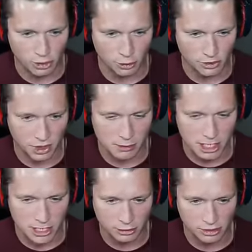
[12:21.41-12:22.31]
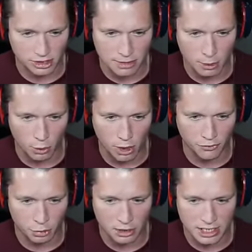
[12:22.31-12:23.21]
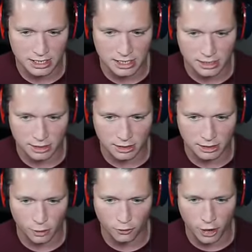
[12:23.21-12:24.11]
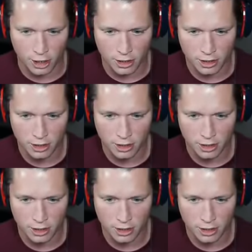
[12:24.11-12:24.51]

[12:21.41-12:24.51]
so it's going to be interesting, but we're off to a decent start so far.